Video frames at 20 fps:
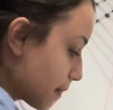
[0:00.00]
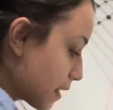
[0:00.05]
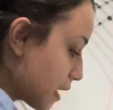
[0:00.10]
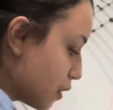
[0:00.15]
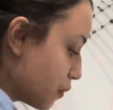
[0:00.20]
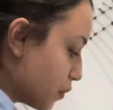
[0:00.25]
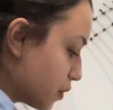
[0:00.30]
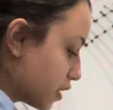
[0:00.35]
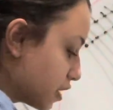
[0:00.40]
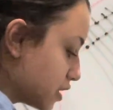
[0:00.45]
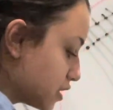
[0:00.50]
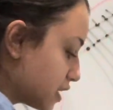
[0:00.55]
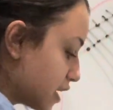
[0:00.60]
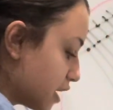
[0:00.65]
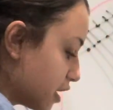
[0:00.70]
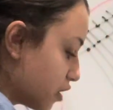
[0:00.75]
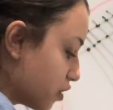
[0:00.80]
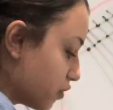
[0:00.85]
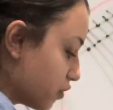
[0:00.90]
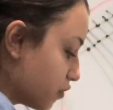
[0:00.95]
and we're going to take
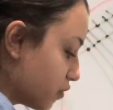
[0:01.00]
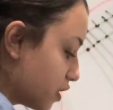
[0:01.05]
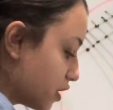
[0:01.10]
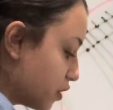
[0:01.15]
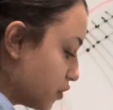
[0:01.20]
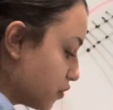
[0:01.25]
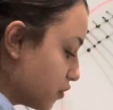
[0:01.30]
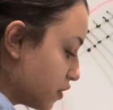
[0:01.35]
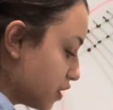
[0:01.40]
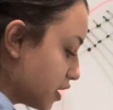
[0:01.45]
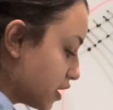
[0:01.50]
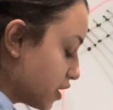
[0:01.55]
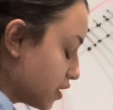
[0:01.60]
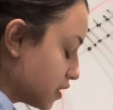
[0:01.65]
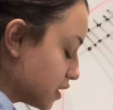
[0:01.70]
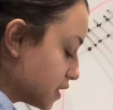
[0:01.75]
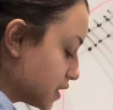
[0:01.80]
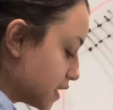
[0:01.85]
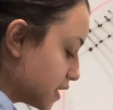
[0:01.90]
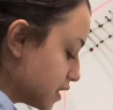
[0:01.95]
our friend over here in the
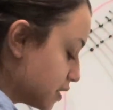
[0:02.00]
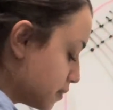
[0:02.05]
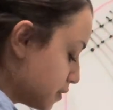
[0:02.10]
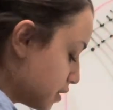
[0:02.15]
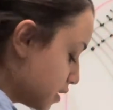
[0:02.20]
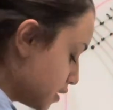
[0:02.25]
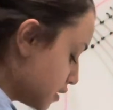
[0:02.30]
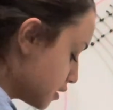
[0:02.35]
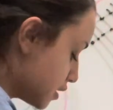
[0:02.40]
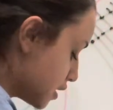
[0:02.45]
tens place,